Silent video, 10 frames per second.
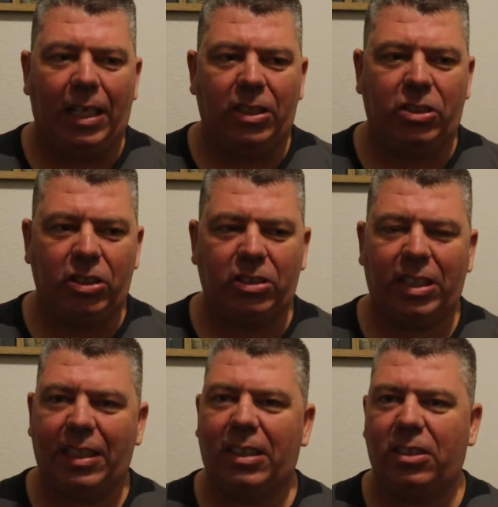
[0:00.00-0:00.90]
she
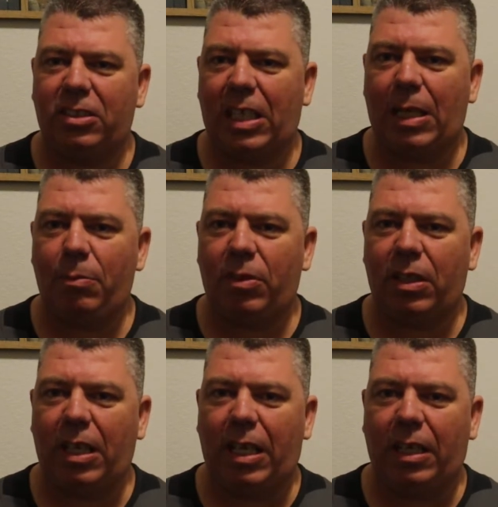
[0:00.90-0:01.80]
said the same
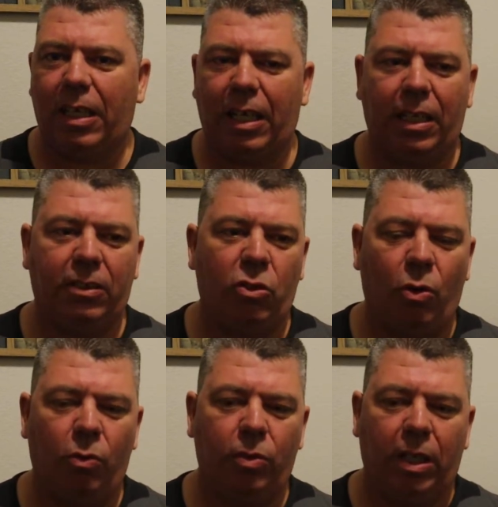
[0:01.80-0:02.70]
thing. And
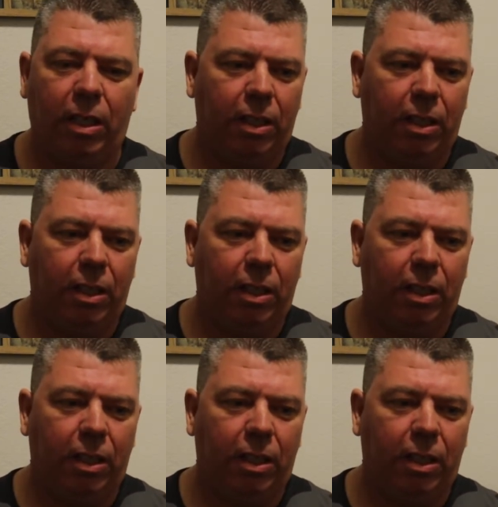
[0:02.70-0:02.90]
don't,